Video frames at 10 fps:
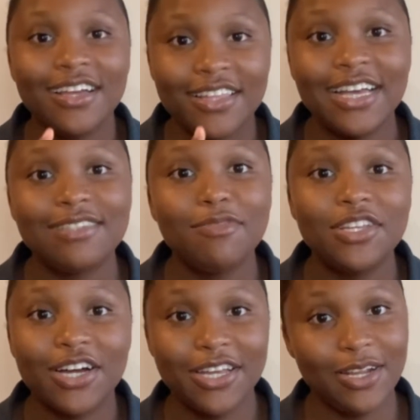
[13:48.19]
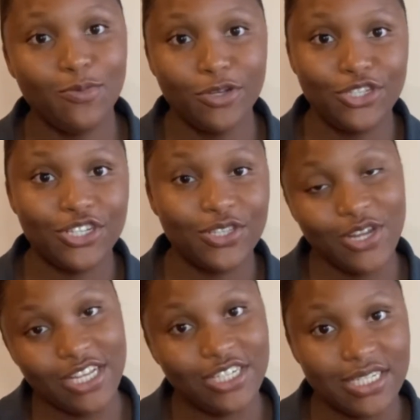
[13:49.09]
That's me knocking on wood just to
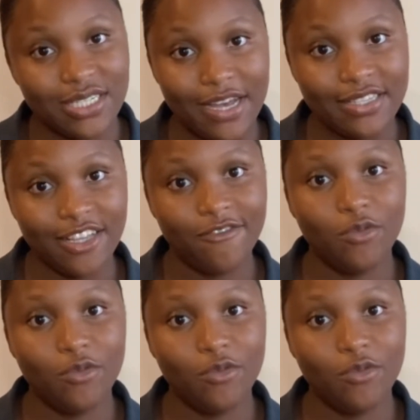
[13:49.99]
not jinx myself.